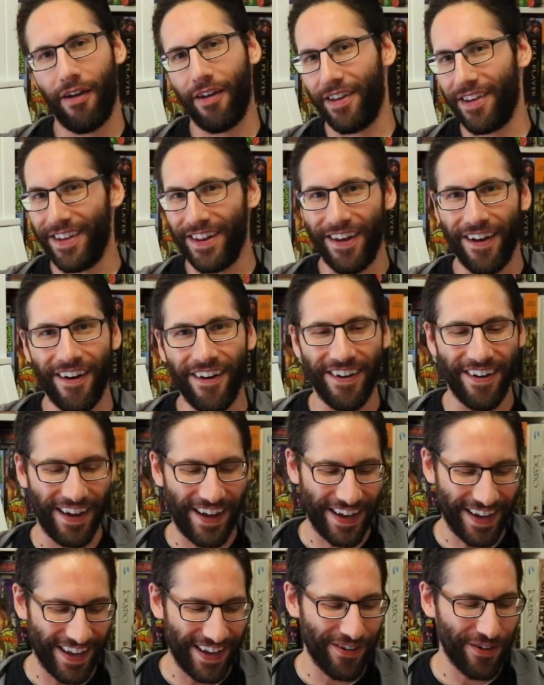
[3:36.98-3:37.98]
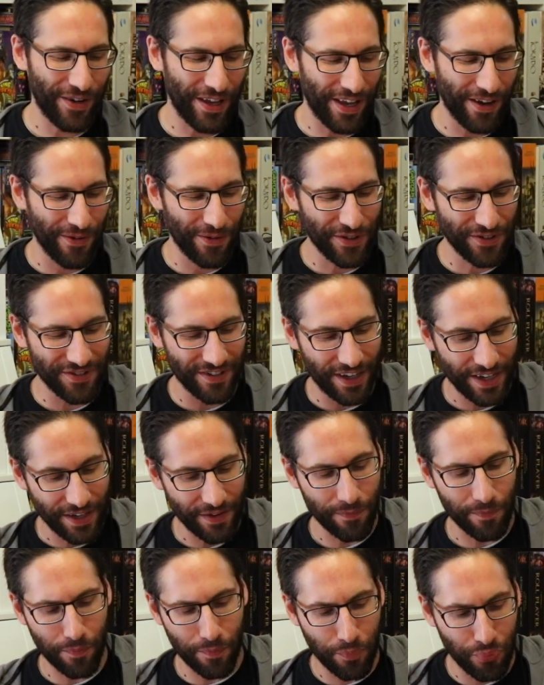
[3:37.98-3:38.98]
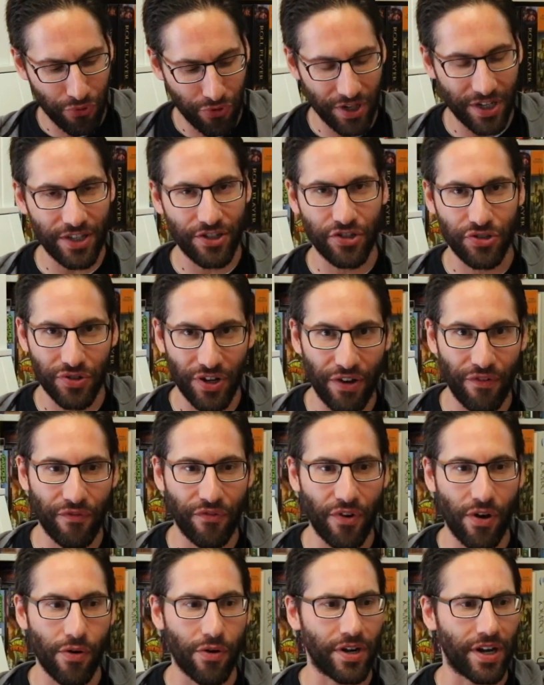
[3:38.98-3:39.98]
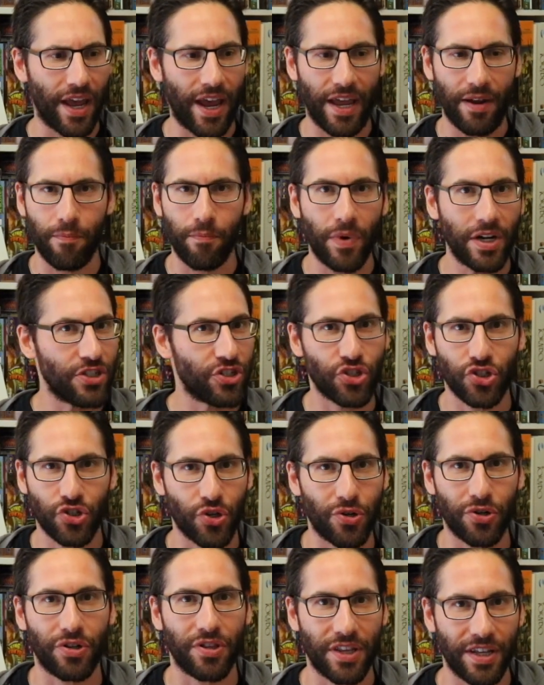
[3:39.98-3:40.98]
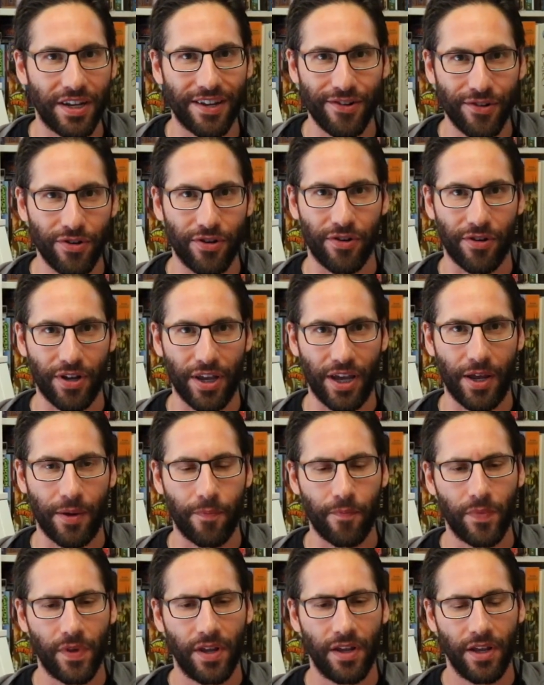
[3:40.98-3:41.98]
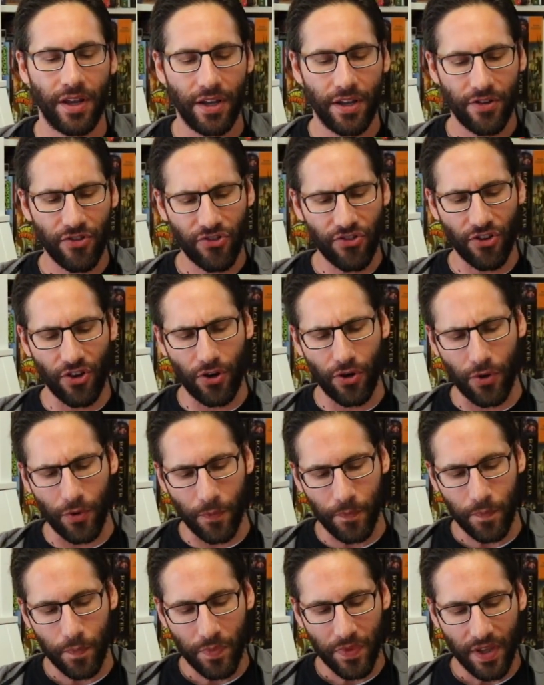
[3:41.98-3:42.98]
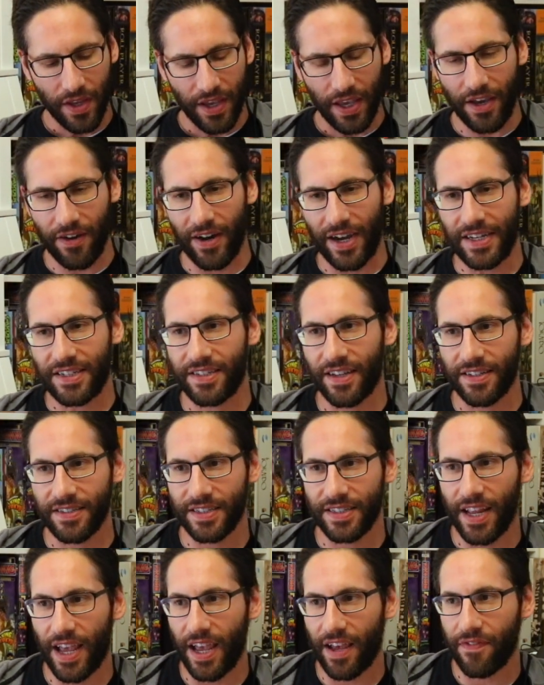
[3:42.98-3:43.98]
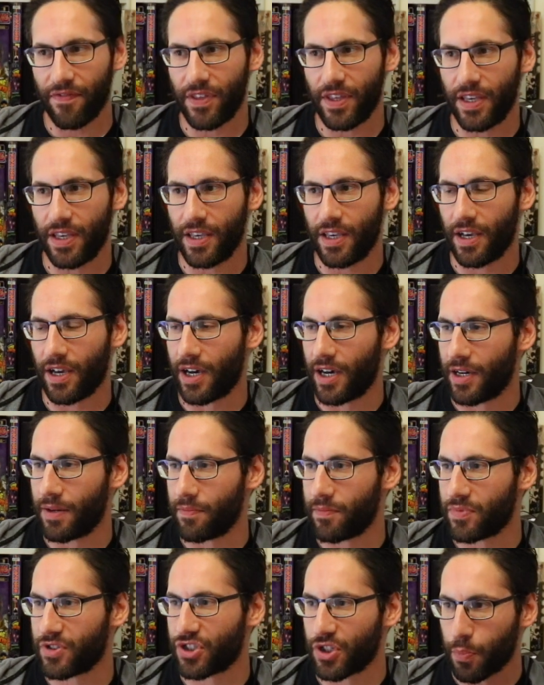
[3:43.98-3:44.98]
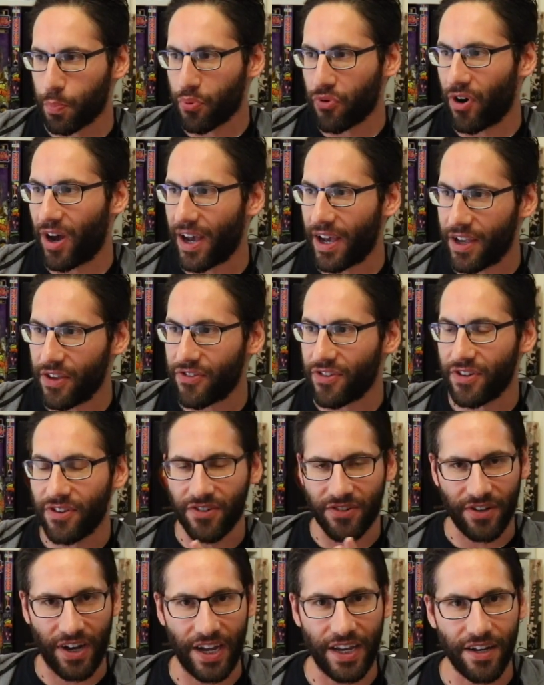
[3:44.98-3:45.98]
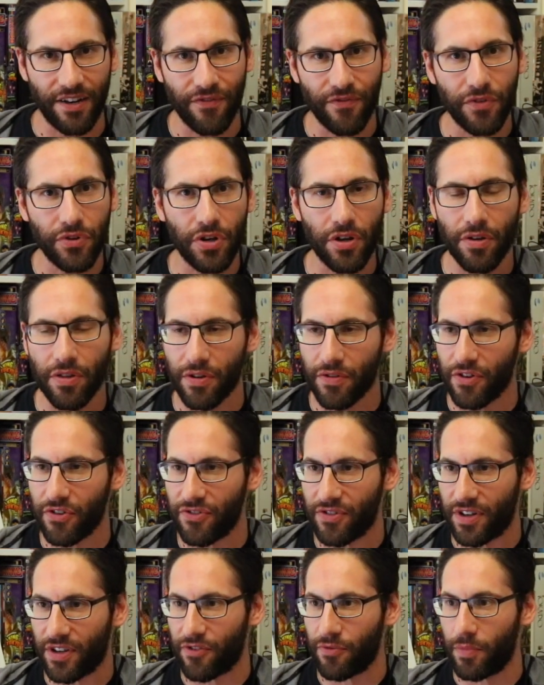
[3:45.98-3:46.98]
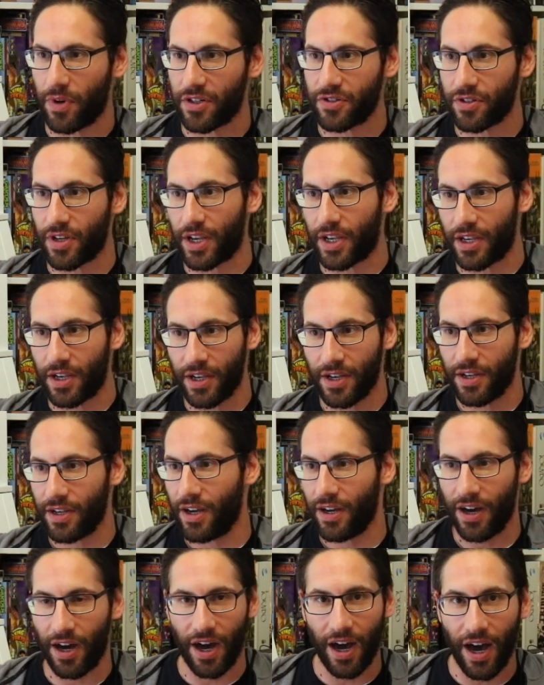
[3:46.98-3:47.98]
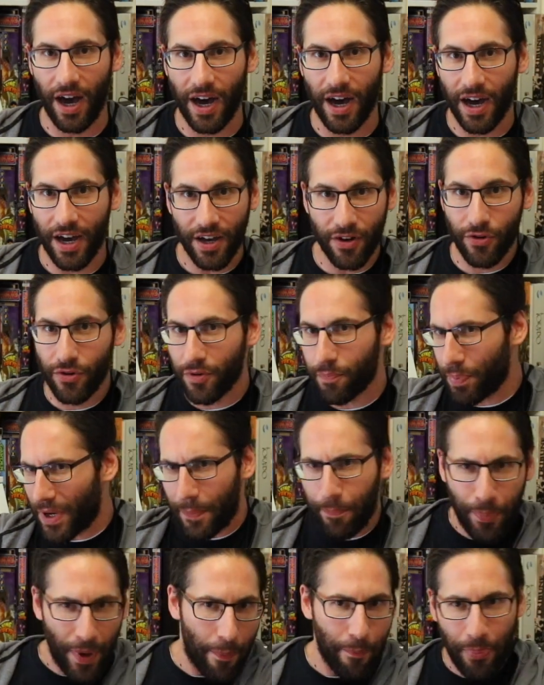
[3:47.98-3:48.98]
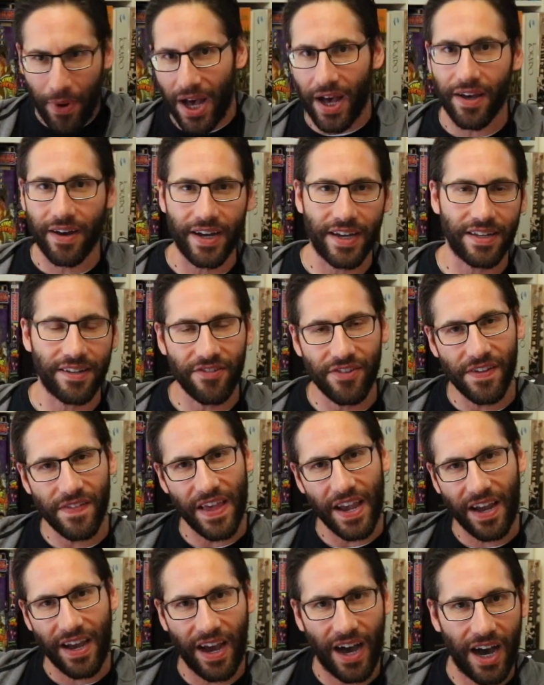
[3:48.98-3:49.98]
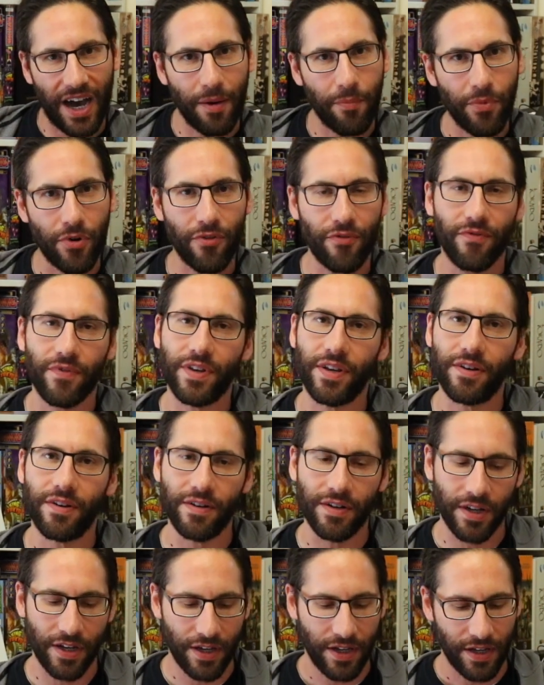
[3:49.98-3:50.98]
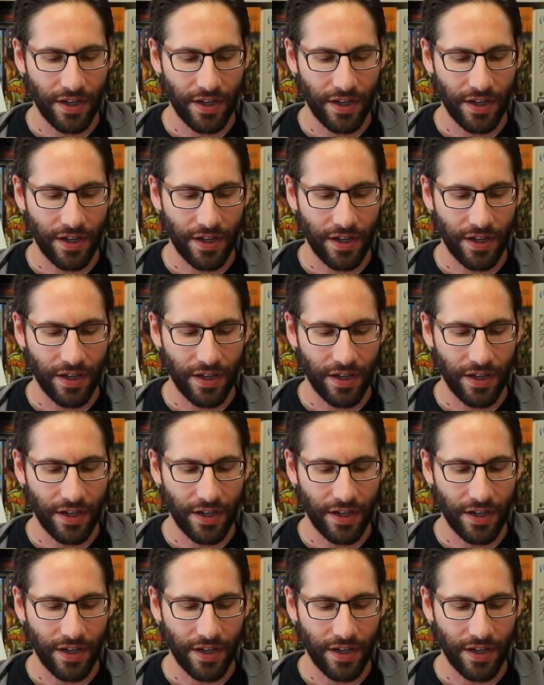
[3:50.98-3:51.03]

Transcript: you know, like it was like pretty straightforward and much shorter than an Uno game. So it like doesn't have the surprise and delight of Uno. There isn't as much like, haha, Uno, blah, blah, blah. Like, it doesn't have that combo feel.